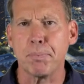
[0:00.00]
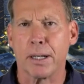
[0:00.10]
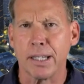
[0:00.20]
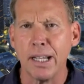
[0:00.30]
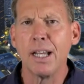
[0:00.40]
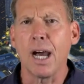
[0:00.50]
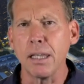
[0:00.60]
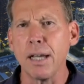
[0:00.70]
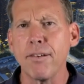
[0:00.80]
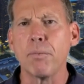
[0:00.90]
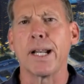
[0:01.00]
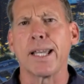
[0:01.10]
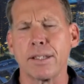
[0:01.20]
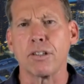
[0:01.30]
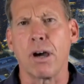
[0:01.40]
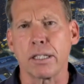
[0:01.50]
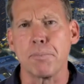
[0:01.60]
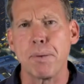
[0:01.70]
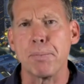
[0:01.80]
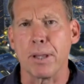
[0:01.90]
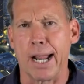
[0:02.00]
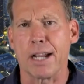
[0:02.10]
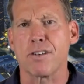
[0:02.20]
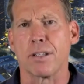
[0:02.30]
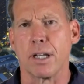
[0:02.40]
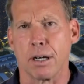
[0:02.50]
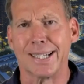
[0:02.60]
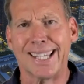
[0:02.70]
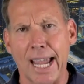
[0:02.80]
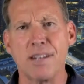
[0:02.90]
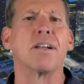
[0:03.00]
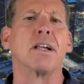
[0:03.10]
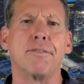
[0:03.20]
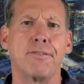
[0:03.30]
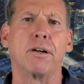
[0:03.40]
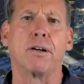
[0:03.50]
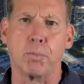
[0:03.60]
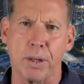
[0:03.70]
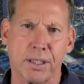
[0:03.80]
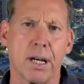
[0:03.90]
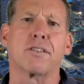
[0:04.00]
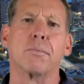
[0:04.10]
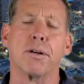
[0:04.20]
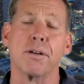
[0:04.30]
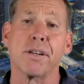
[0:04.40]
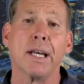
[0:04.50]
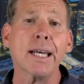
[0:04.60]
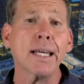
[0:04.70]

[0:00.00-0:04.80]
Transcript: but I love it when I get to talk to people that actually are engaging in the field with customers,